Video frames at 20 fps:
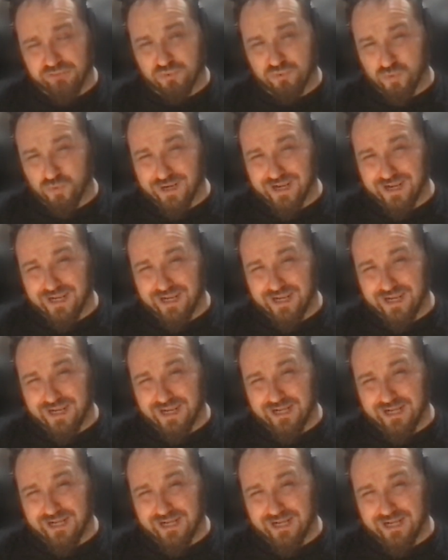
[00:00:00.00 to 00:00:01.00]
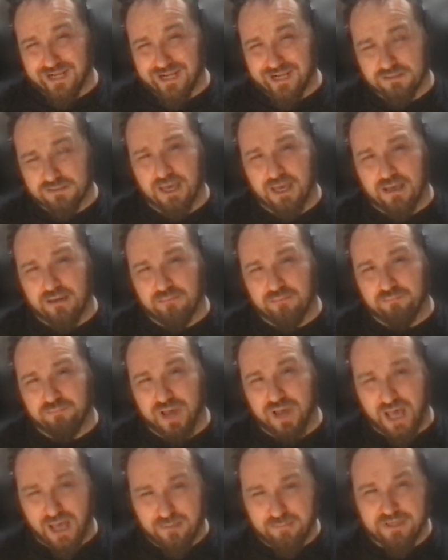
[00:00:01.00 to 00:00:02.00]
Marines.
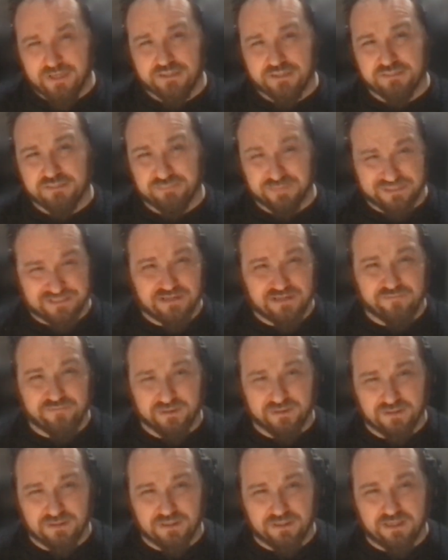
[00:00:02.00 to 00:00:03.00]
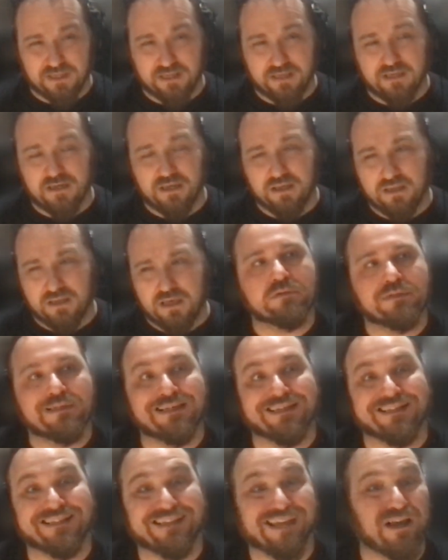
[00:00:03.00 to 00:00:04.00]
Bobby specifically, he
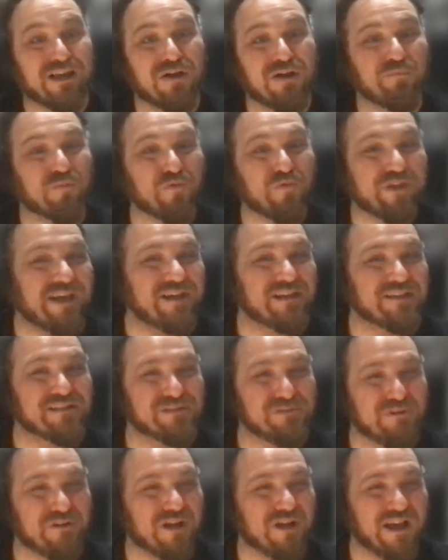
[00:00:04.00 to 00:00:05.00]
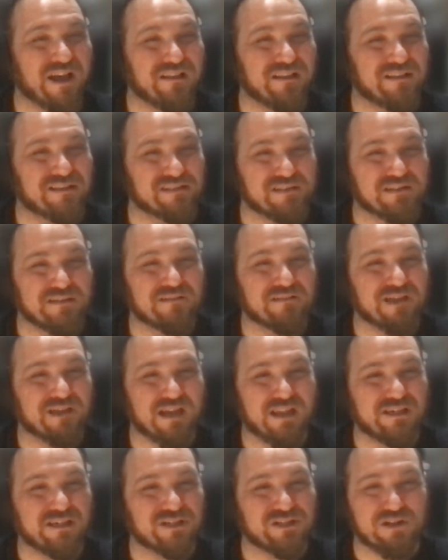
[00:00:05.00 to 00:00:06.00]
can take on Marines who are highly skilled,
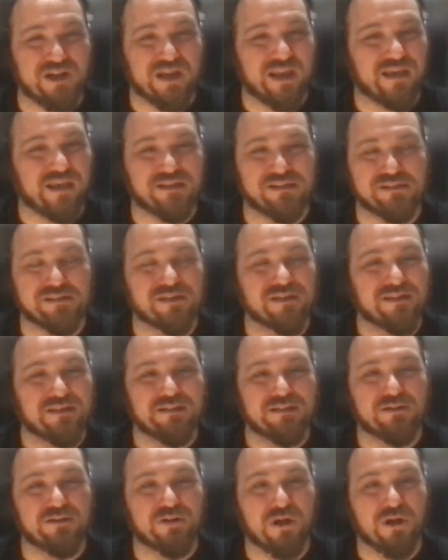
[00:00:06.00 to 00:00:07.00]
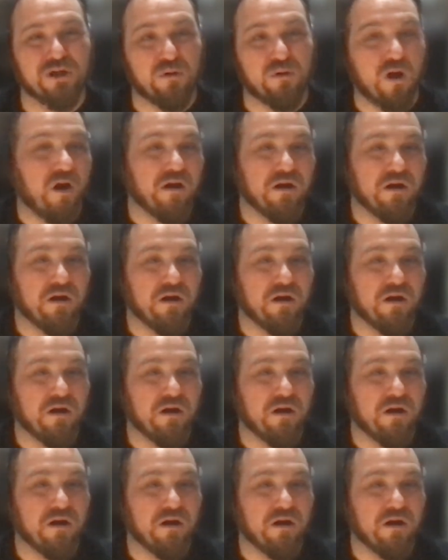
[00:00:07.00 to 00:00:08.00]
highly trained, are,
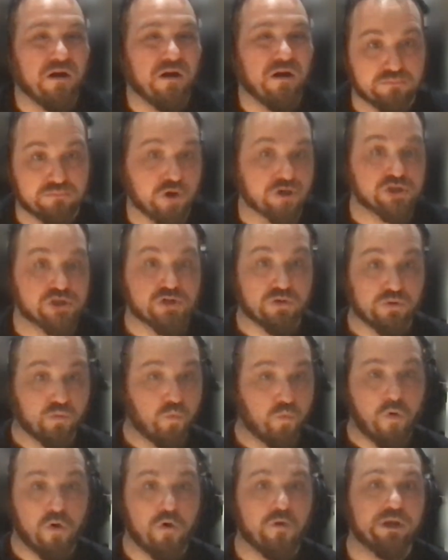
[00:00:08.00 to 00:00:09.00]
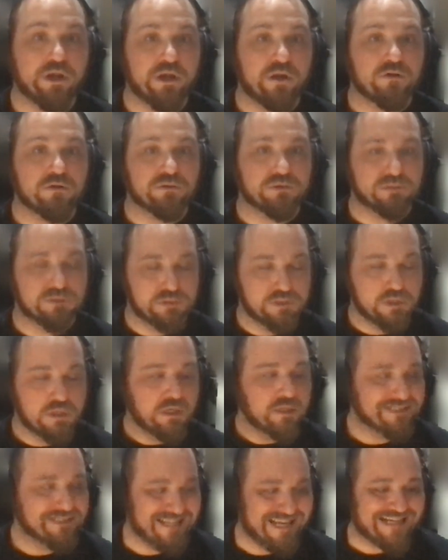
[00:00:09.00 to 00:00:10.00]
martial warriors,
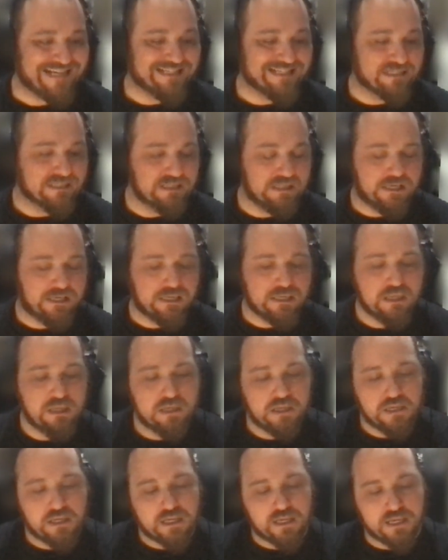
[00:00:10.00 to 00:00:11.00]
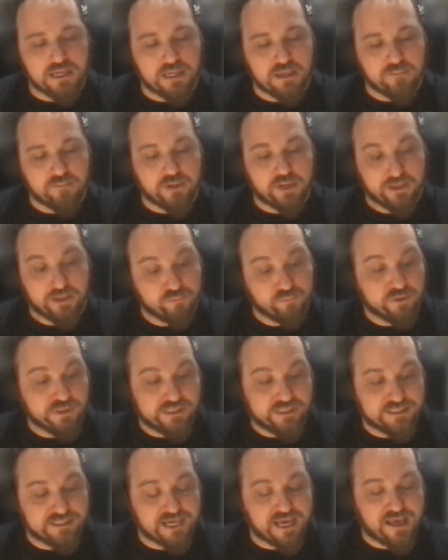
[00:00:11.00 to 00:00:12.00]
technically, and
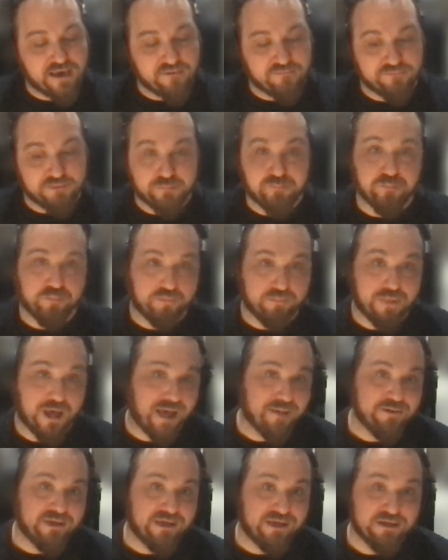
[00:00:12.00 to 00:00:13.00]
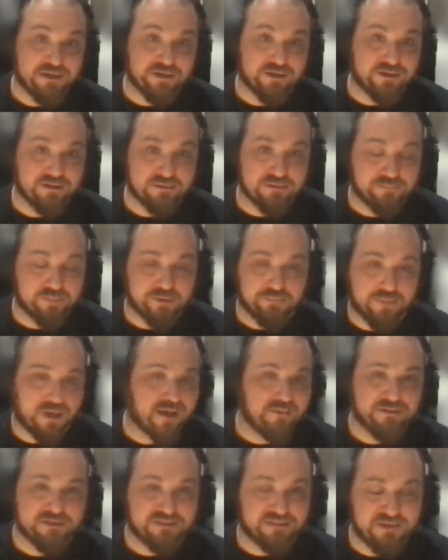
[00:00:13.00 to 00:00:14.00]
really tough. And Bobby, he couldn't, but
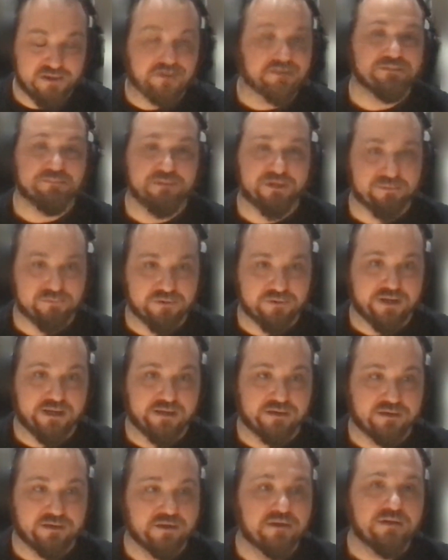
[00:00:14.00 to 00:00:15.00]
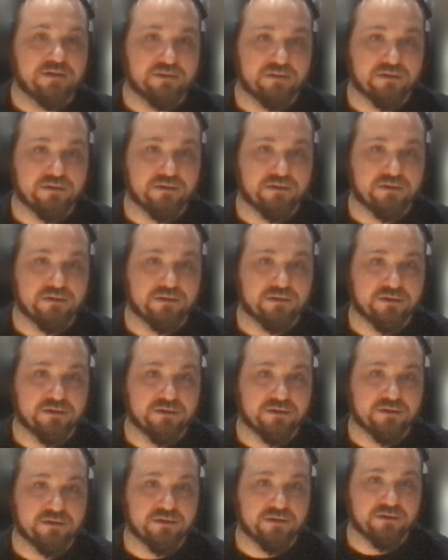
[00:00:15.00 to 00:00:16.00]
Bobby's the ultimate Marine. Other
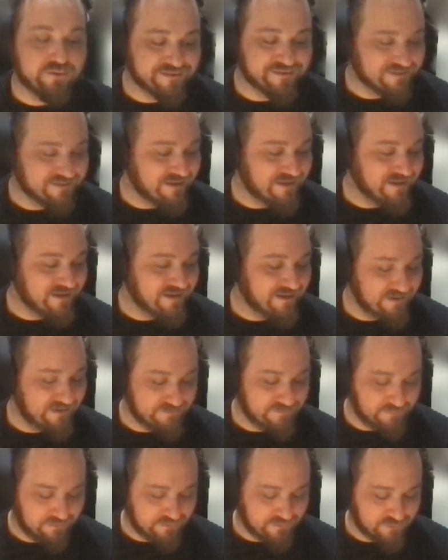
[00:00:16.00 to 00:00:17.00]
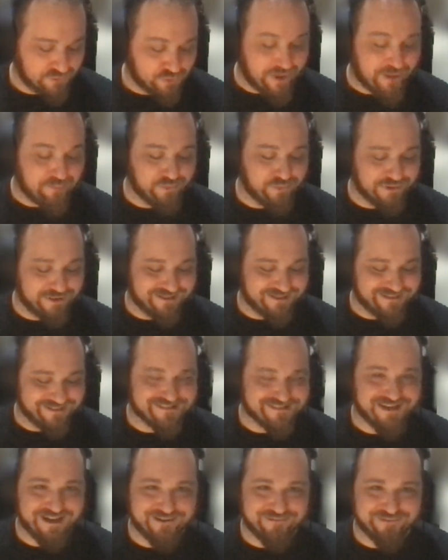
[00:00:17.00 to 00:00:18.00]
Marines tremble at the
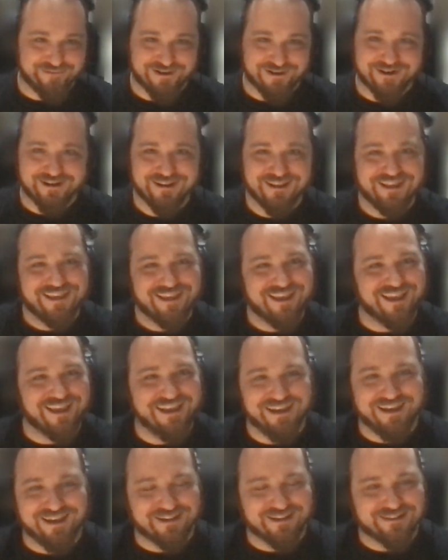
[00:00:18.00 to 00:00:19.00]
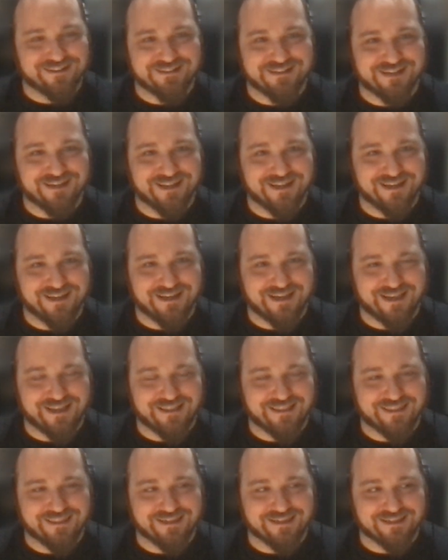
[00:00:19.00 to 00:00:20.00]
sight of her, and I
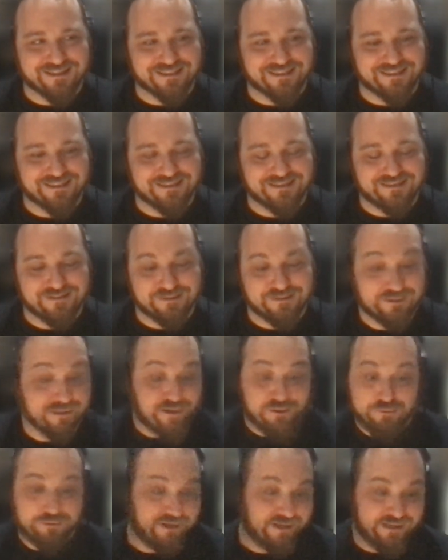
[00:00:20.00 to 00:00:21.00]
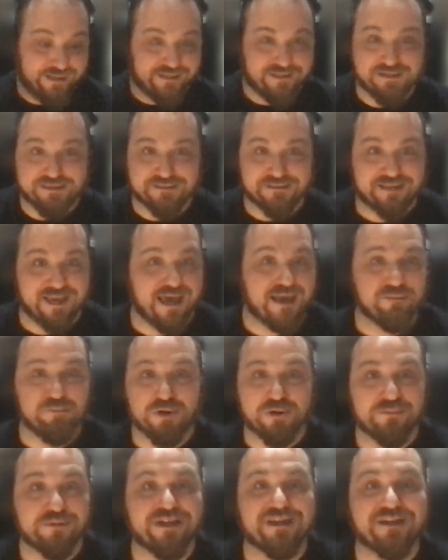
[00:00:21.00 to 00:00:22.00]
think, and he does
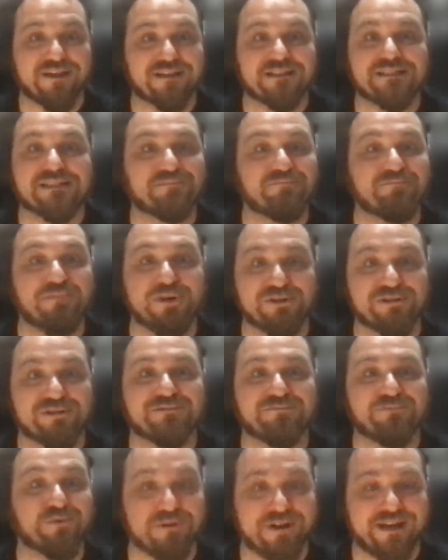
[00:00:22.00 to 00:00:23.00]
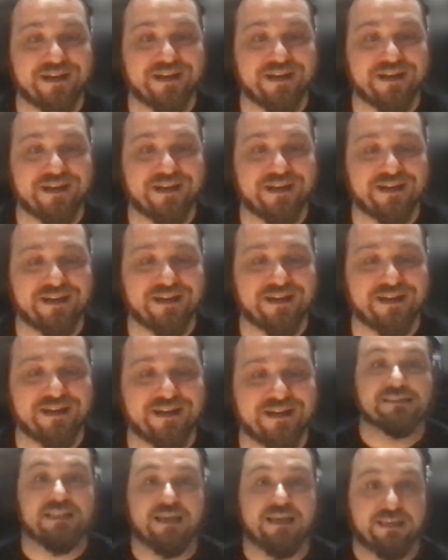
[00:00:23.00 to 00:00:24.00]
admirably against most Marines.
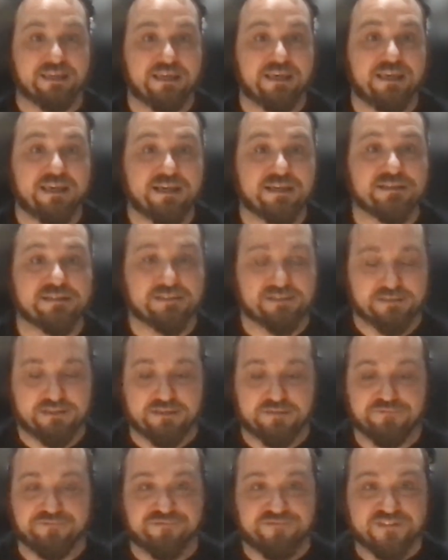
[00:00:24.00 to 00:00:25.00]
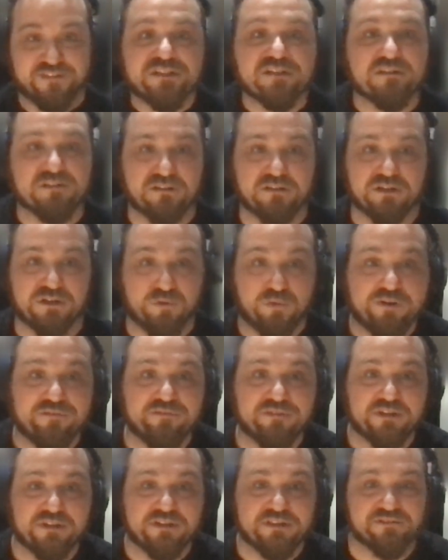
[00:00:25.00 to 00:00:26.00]
So, he is the physical
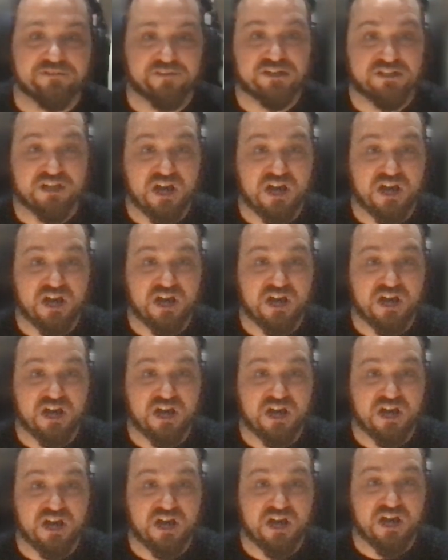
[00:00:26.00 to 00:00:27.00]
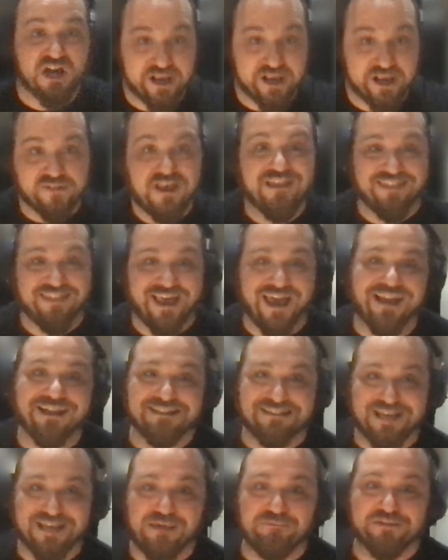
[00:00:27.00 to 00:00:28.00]
equivalent of a gun going off. That
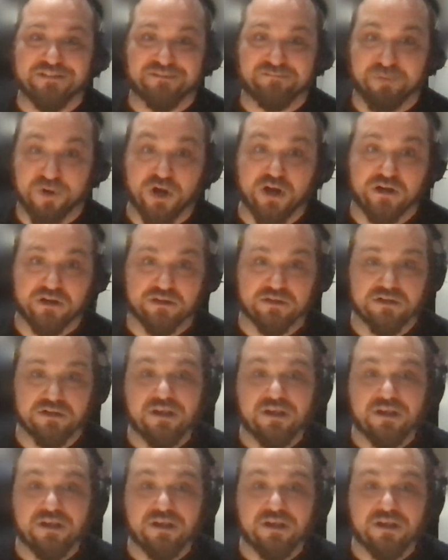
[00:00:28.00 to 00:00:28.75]
is Amos Burton.